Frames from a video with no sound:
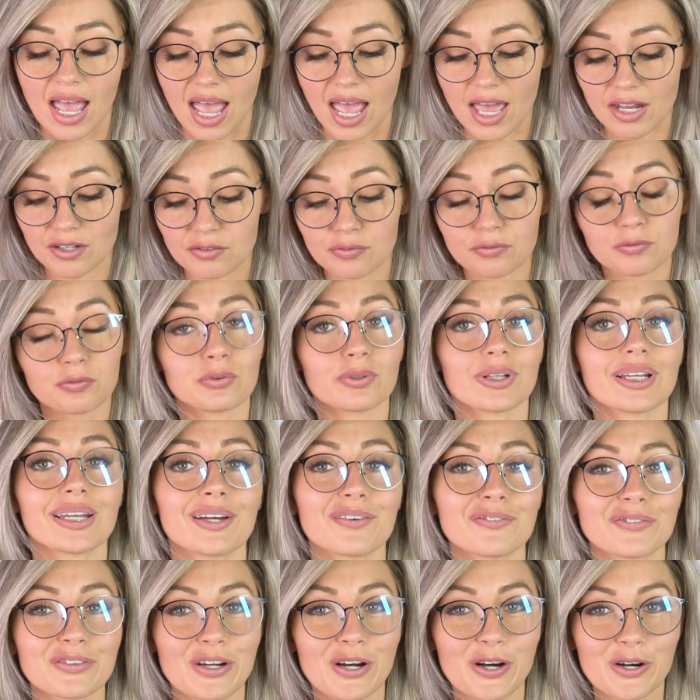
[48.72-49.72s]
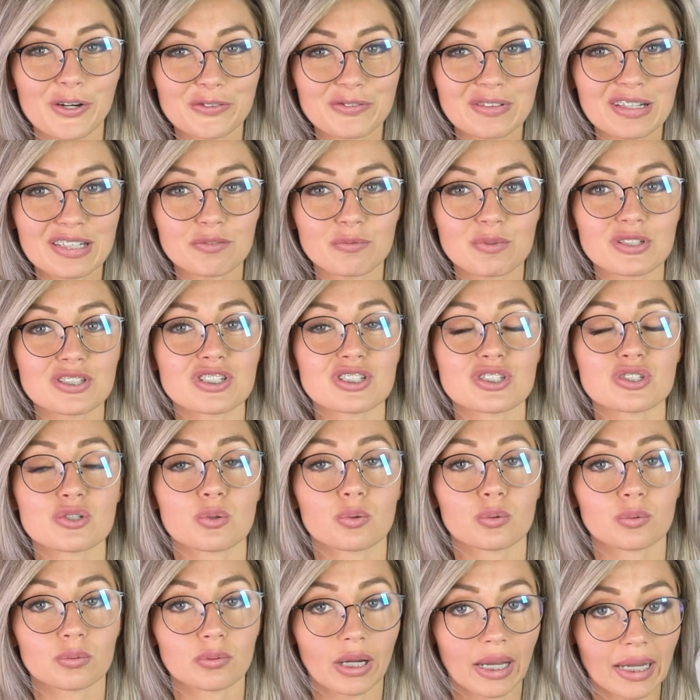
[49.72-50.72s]
and free of COVID, which is
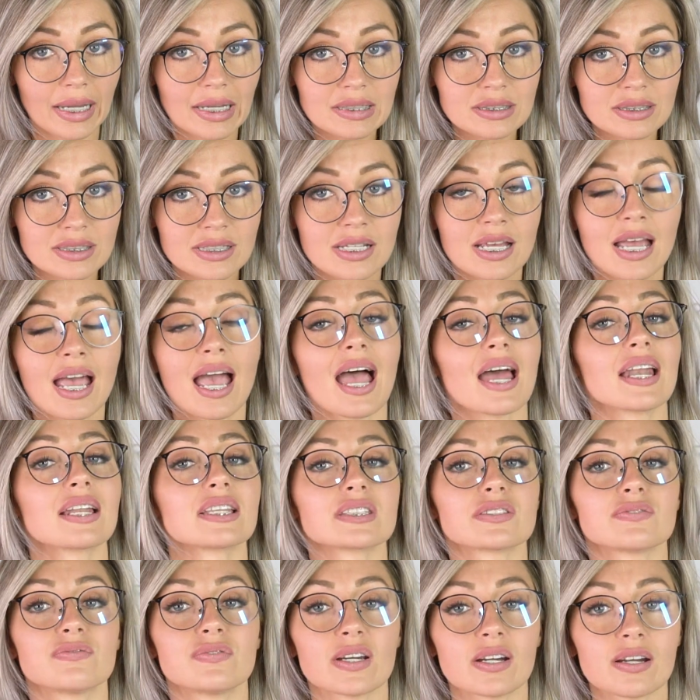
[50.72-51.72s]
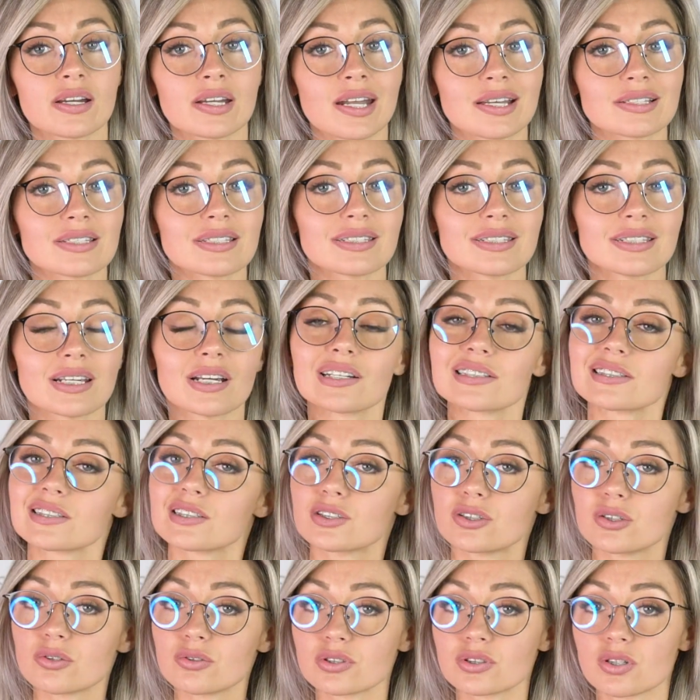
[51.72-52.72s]
great, and it's very necessary to
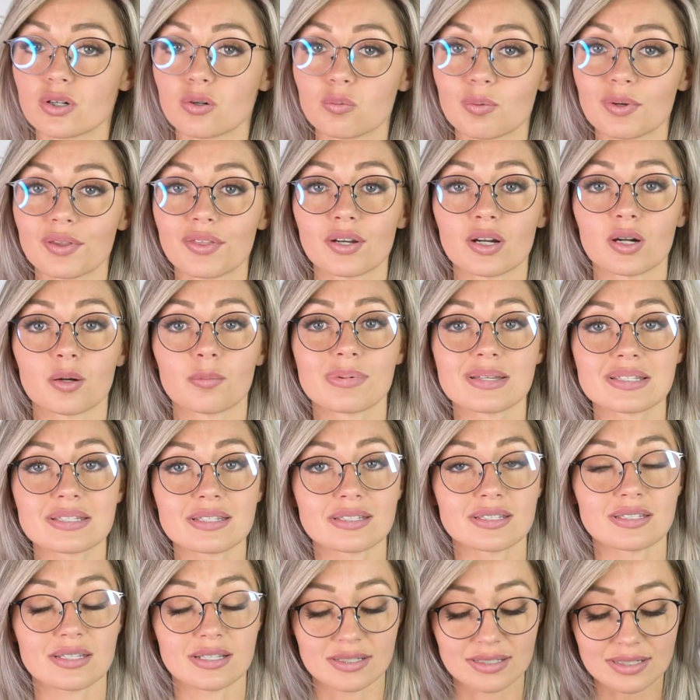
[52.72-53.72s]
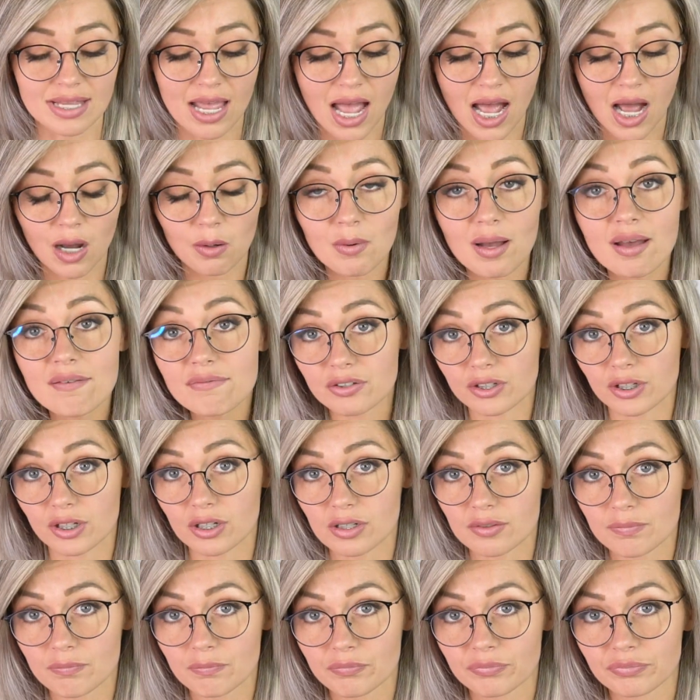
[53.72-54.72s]
do so within our businesses.
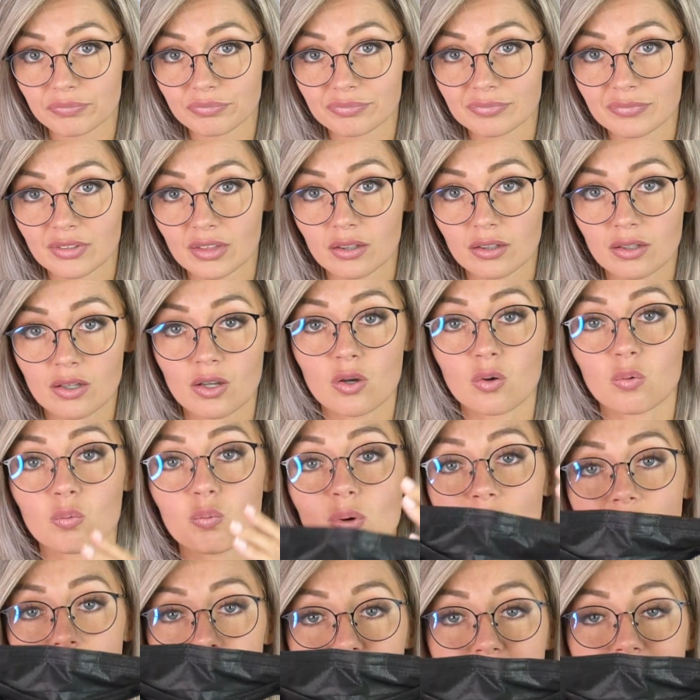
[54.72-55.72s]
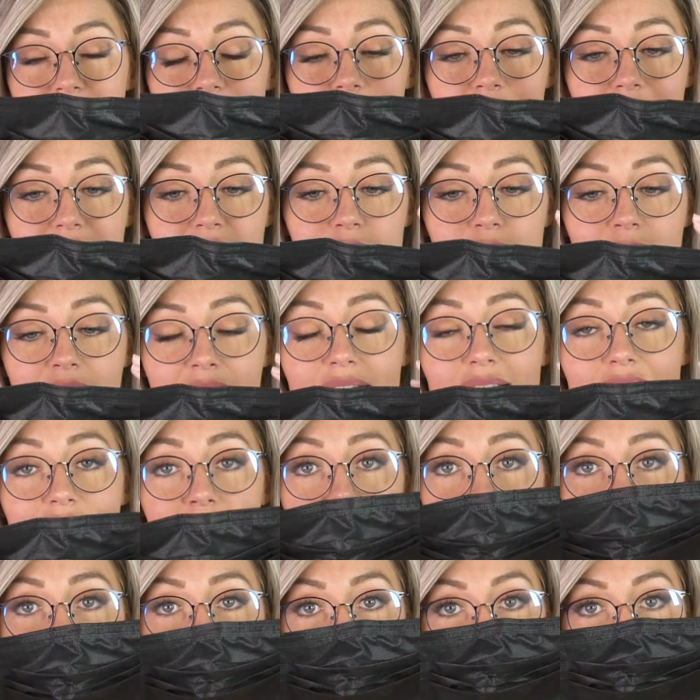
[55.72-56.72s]
However, with these face
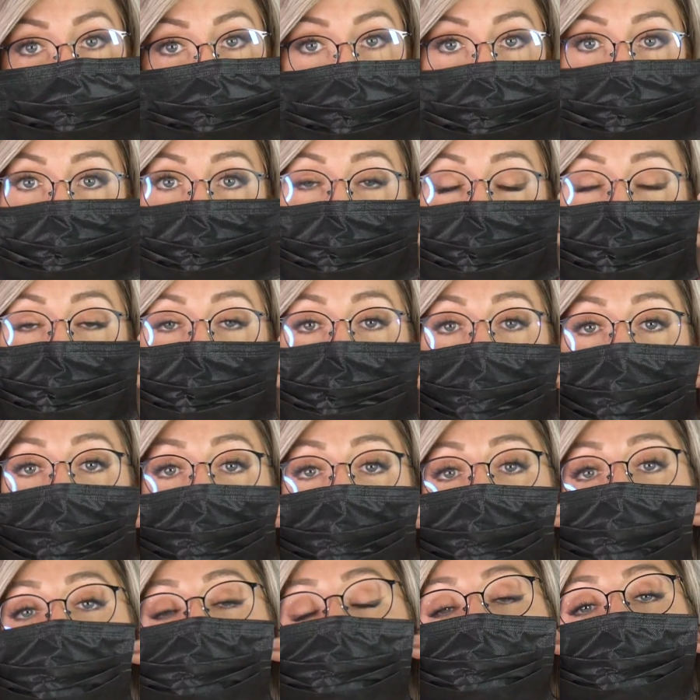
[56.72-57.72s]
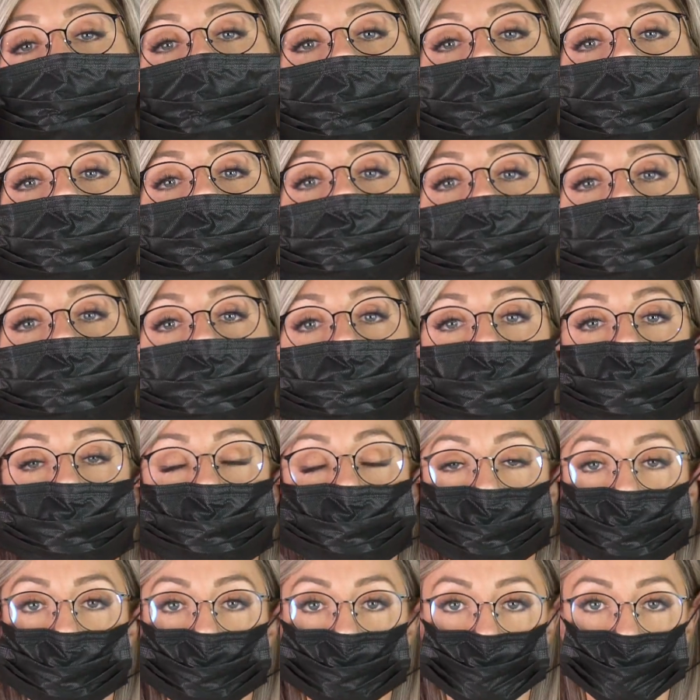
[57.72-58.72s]
masks, when we put them on our face,
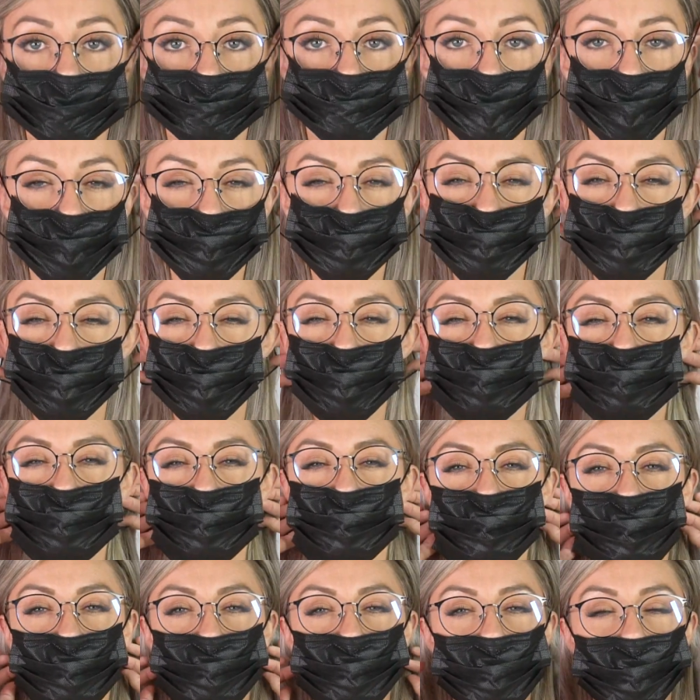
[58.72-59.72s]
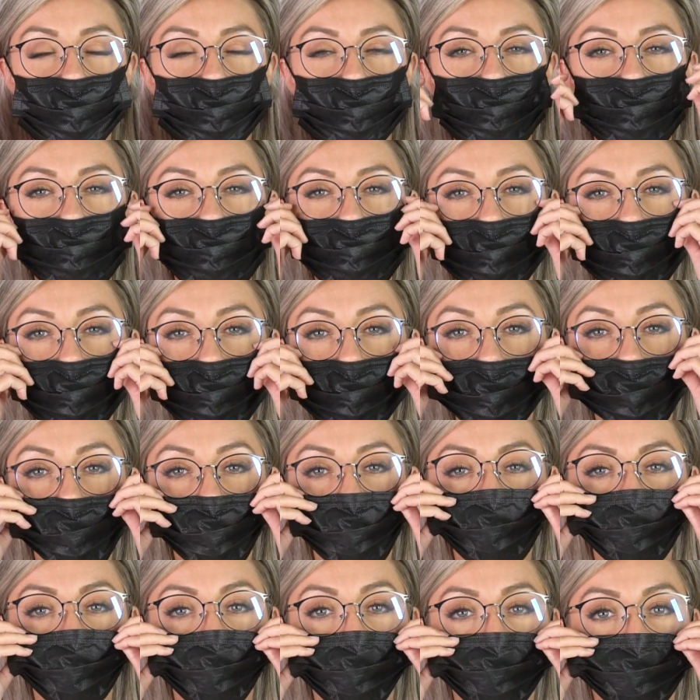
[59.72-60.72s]
imagine us as a client. So we're
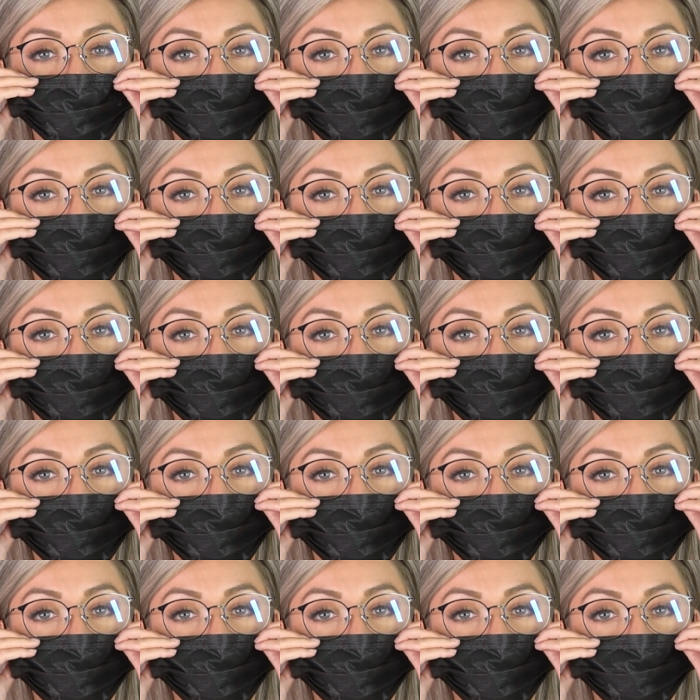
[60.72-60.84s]
putting